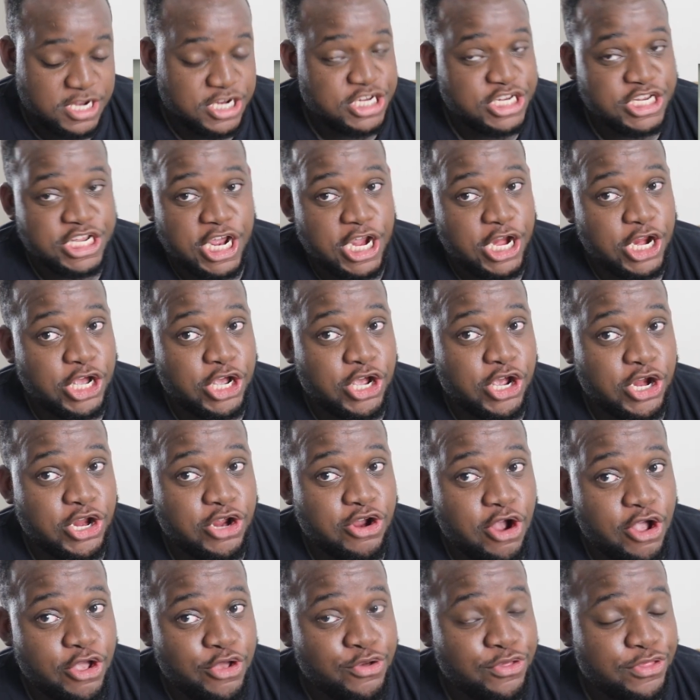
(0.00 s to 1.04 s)
She ain't a good
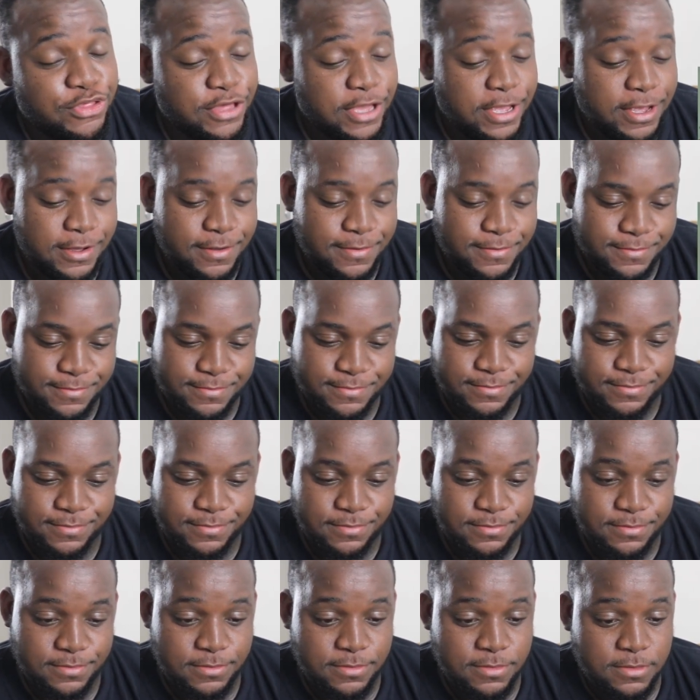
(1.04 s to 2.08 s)
girl you think.
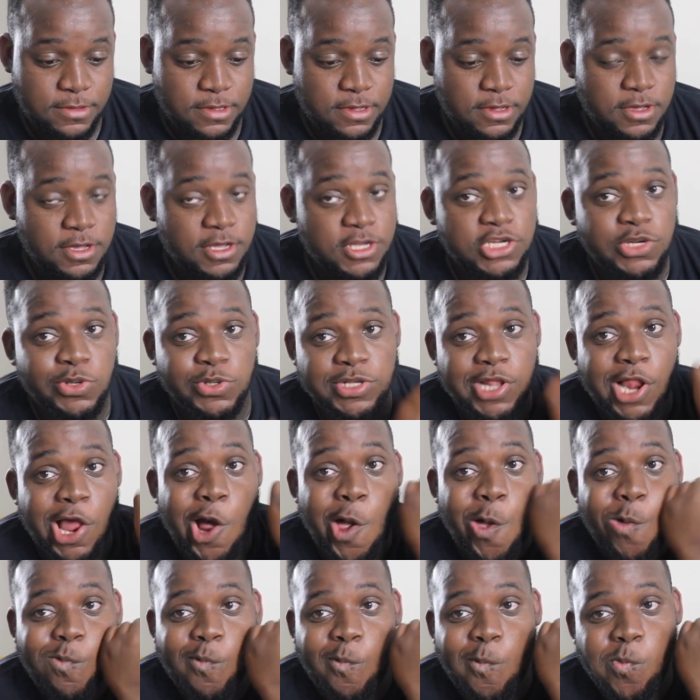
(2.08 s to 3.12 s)
She a little
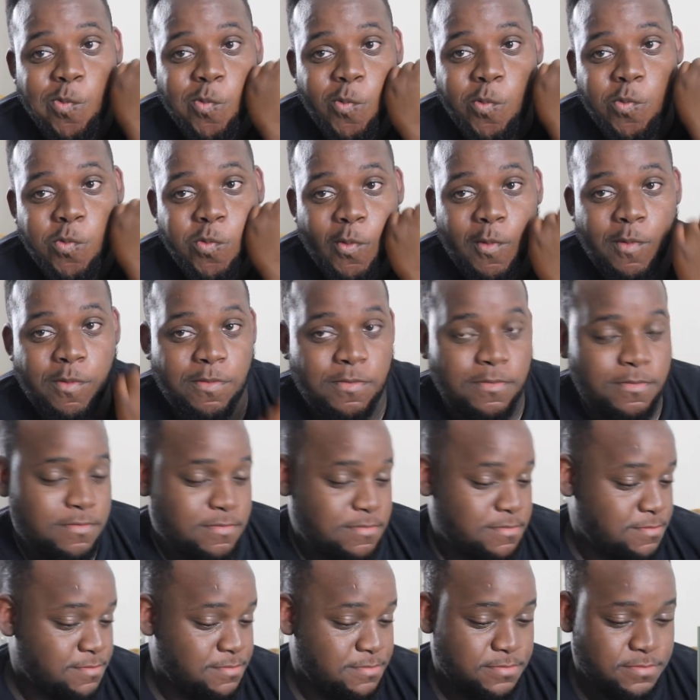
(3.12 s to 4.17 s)

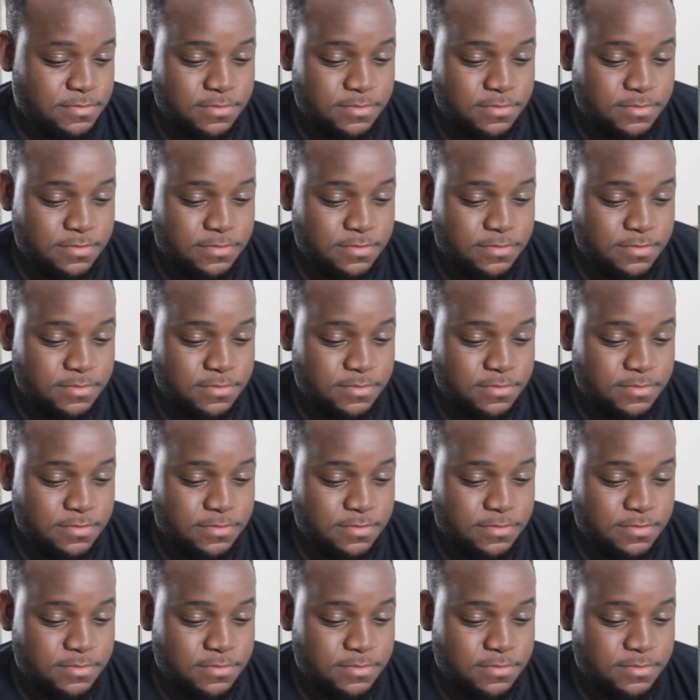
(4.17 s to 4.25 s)
try to